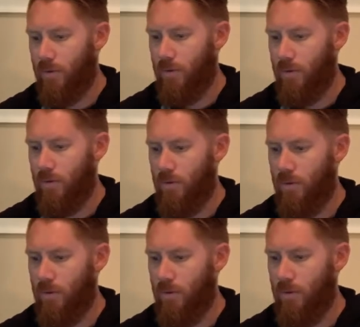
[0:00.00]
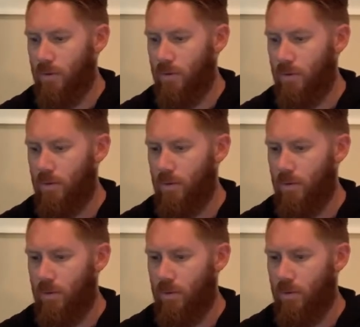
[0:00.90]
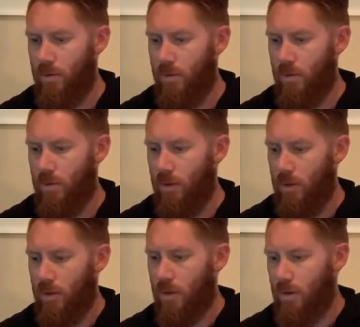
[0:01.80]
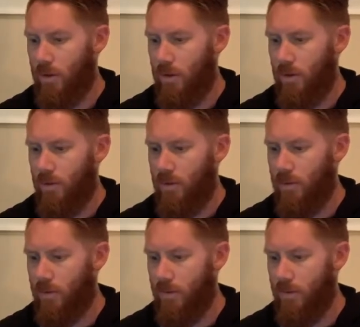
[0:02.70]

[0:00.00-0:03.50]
[no speech]